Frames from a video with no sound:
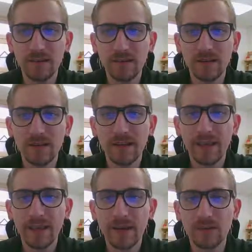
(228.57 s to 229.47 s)
and
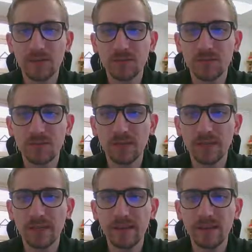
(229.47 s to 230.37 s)
also it's
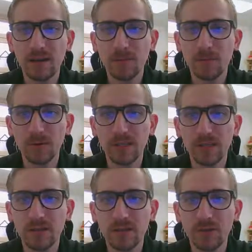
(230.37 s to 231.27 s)
not fully
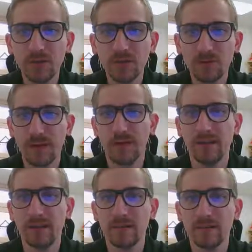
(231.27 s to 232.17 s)
closed right here.
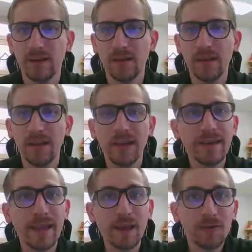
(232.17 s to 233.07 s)

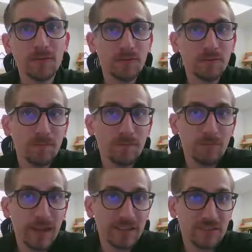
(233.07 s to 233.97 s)
Now, by
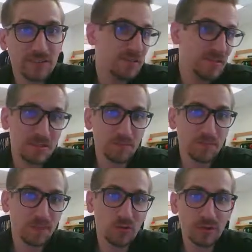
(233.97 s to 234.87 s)
just simply
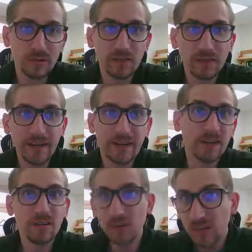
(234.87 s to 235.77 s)
quickly looking at it,
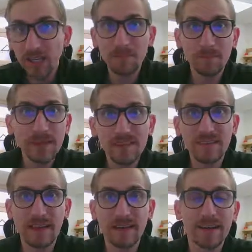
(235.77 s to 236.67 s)
you're going to miss that. And